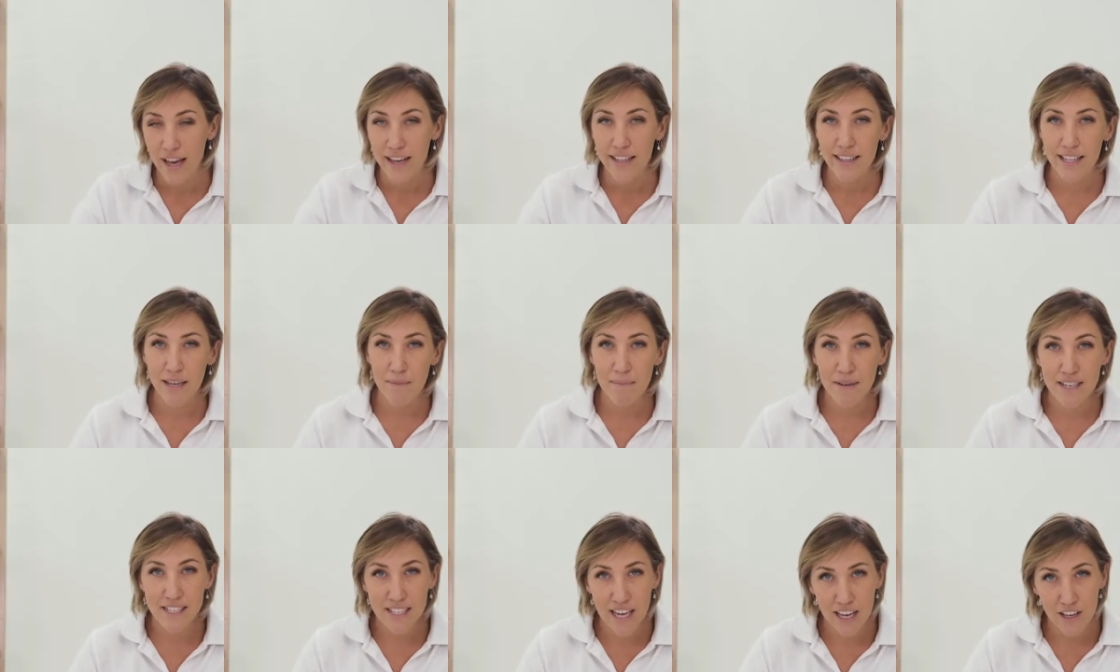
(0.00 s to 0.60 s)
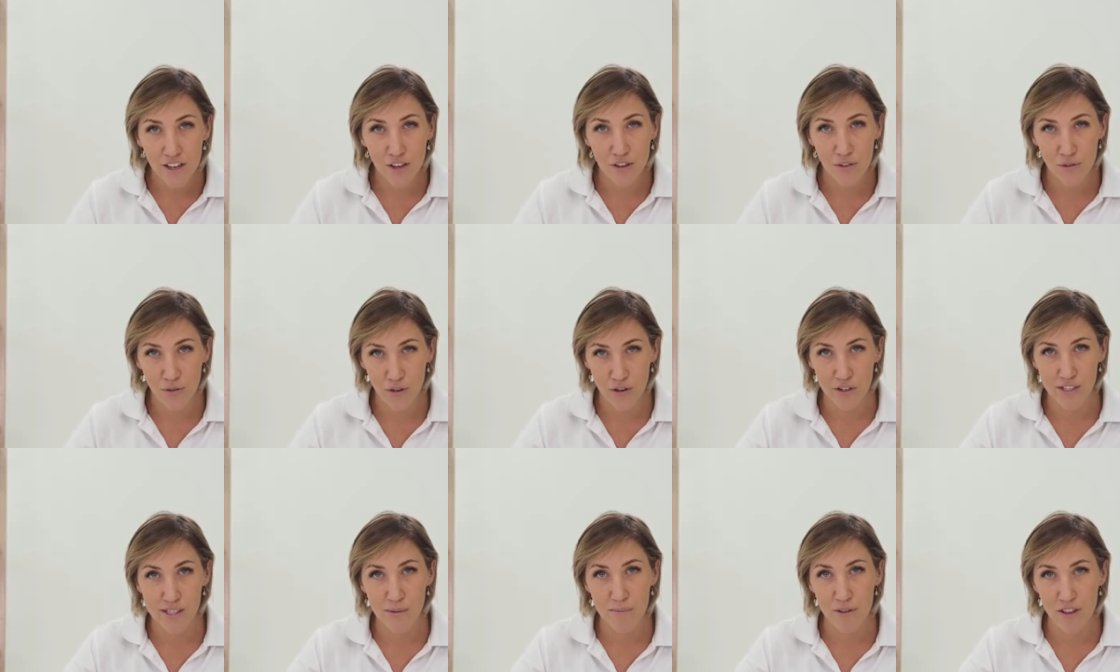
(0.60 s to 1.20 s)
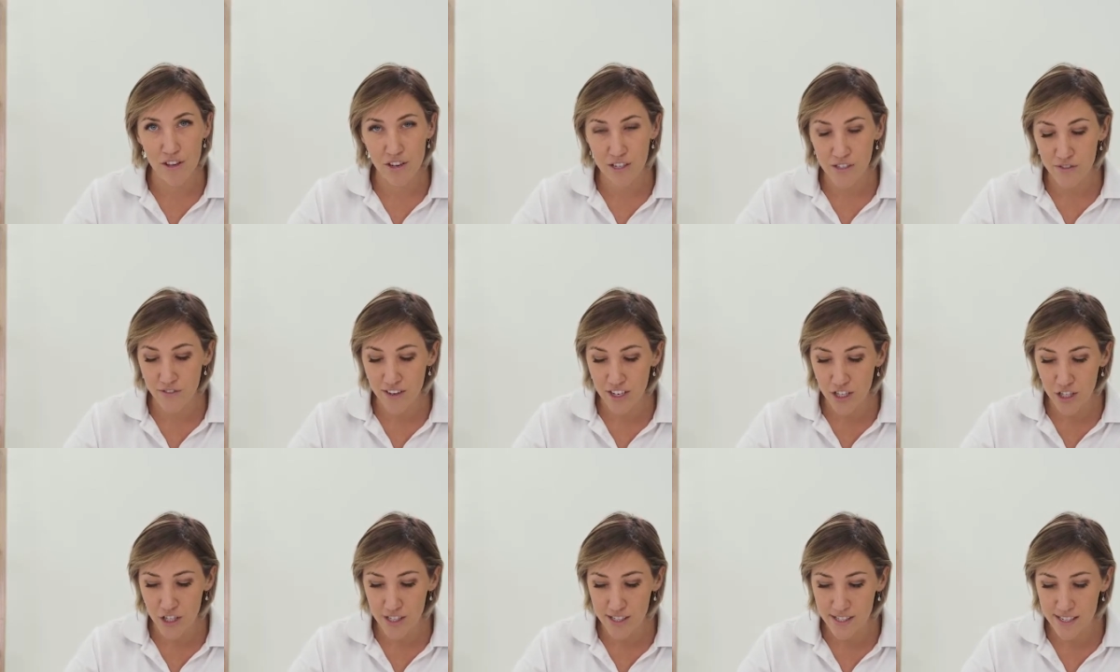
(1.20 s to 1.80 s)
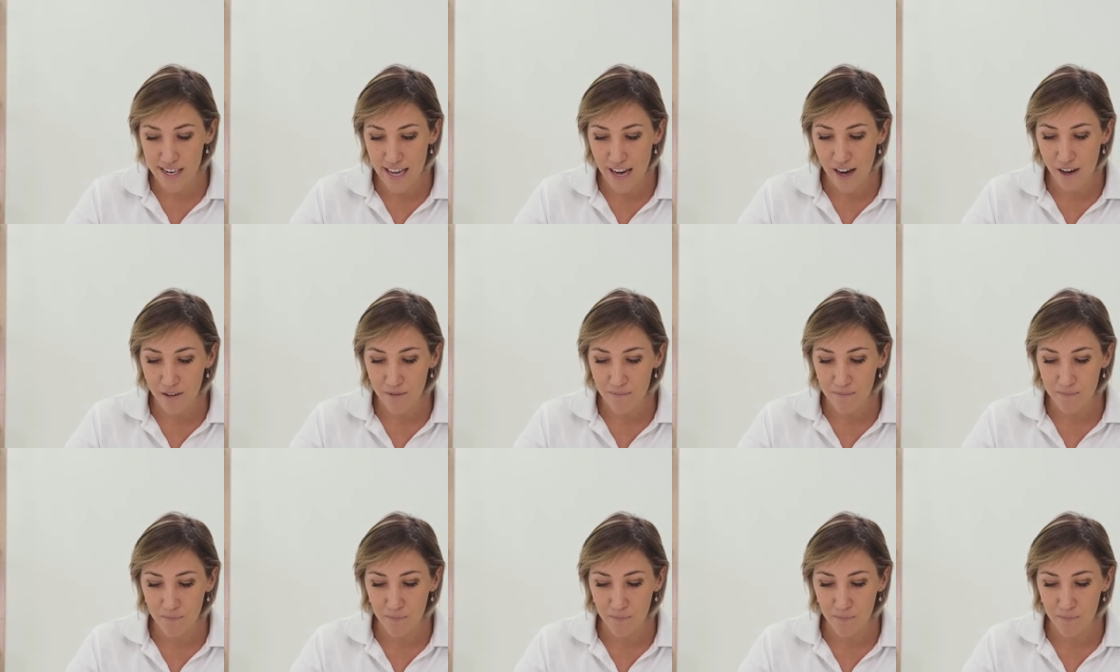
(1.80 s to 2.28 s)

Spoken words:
Let me take you through some of those features now.